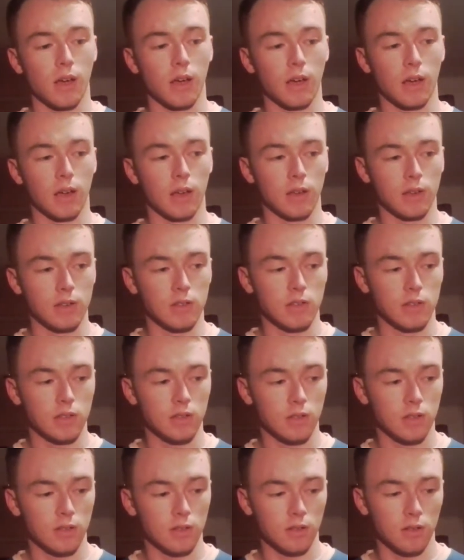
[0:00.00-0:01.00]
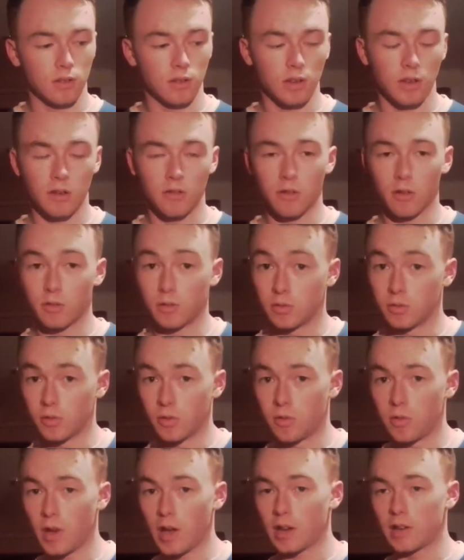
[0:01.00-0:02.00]
and it was
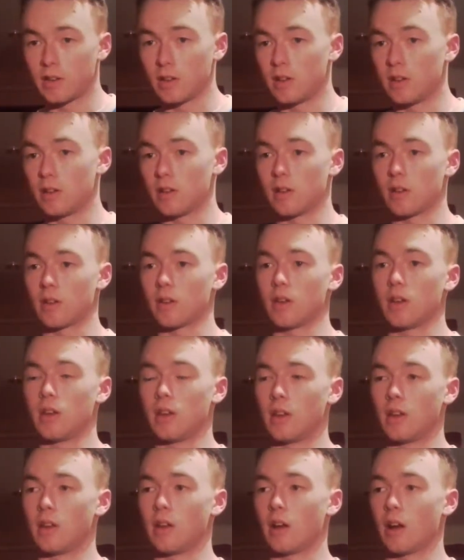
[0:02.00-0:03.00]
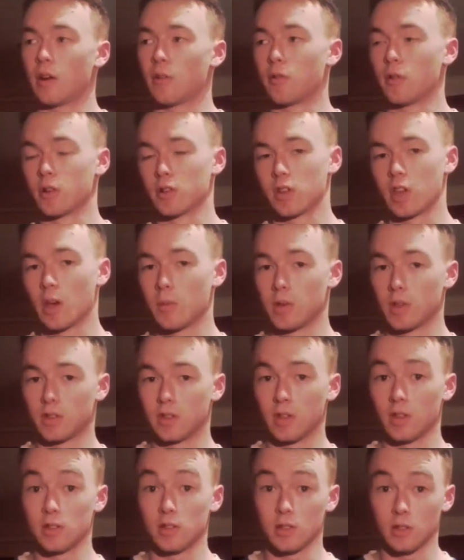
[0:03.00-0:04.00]
reflected in our first game of the
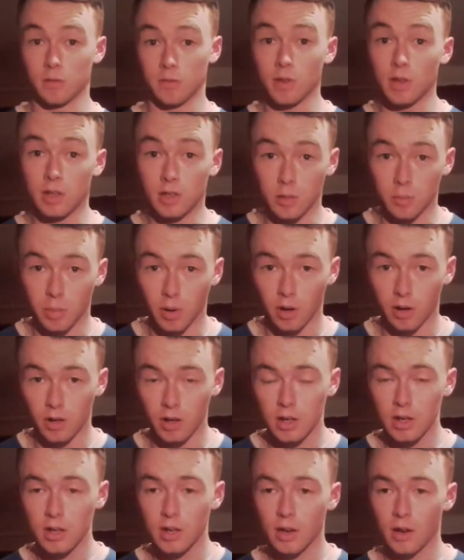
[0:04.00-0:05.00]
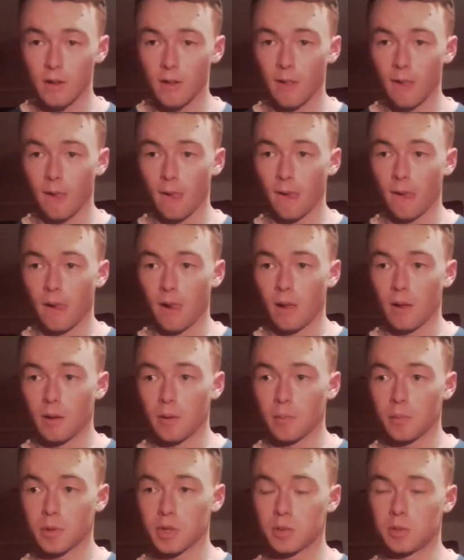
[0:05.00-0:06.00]
season defeat to Burnley.
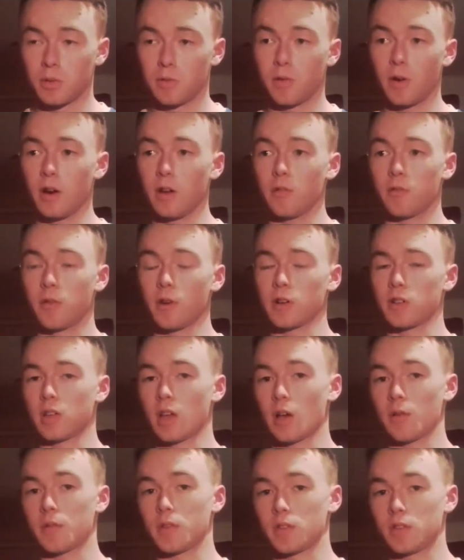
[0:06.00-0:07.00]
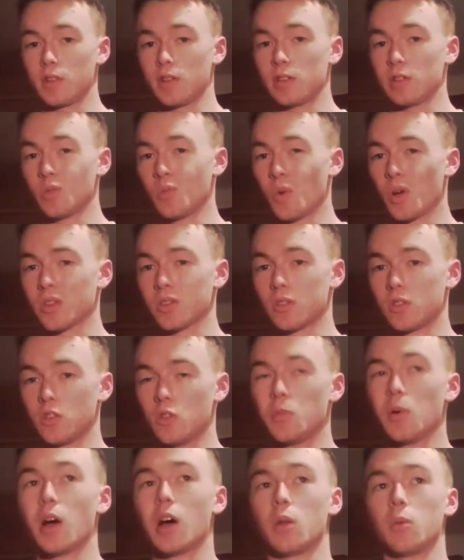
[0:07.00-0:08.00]
But to be fair, the first half of the season wasn't
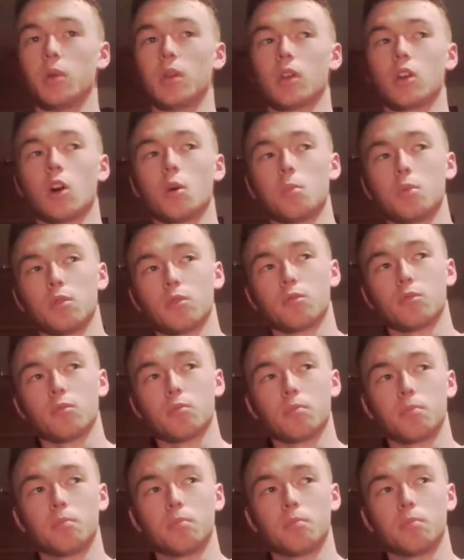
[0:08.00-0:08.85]
too bad. We had a couple of